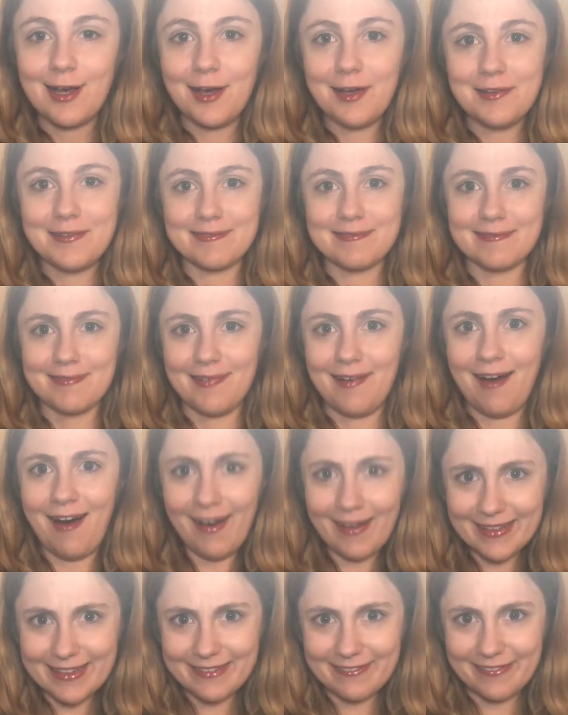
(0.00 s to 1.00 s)
Oh,
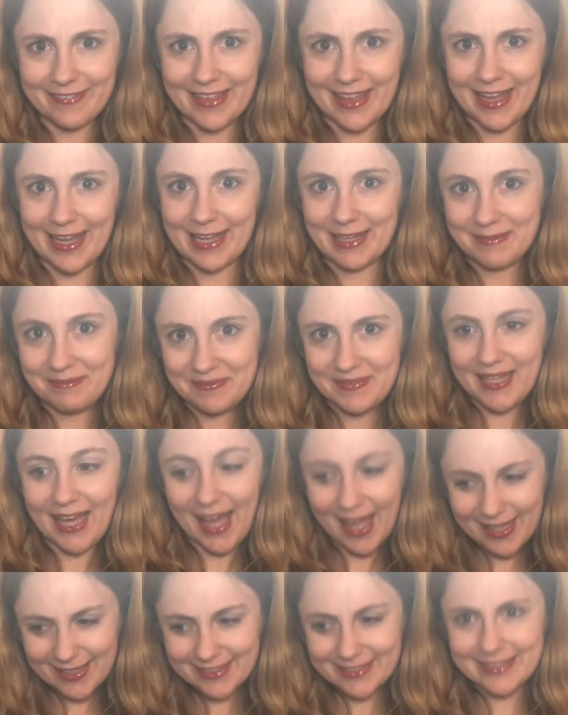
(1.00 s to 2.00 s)
all of them.
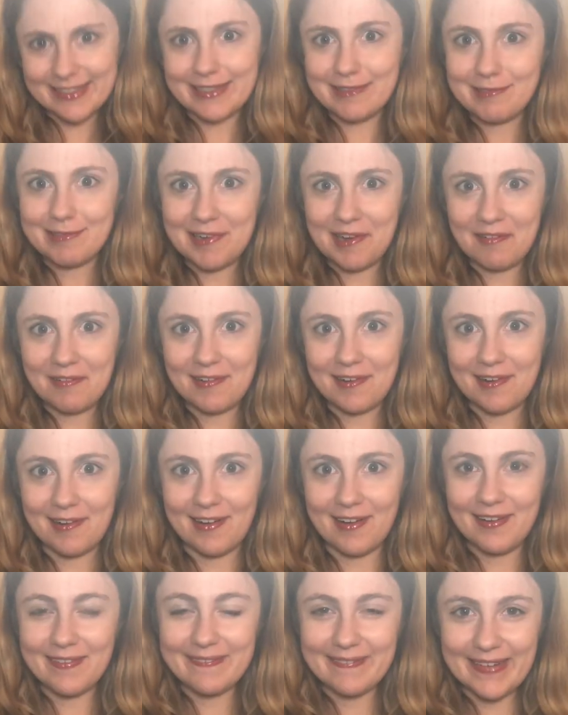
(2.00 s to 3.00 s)
Yes, you go,
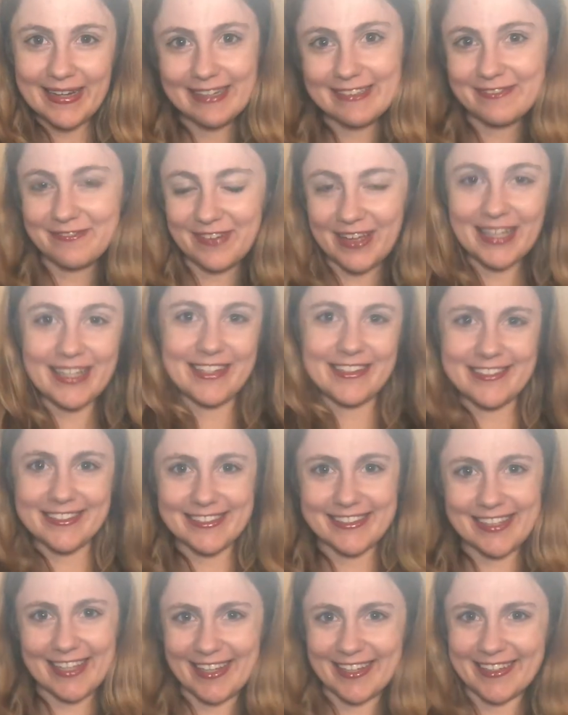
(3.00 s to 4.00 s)
girl. Reinvent
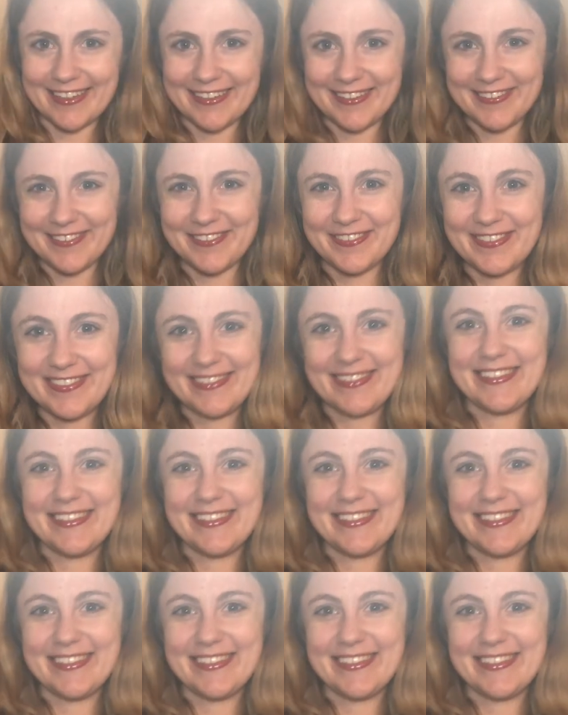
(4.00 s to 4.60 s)
yourself.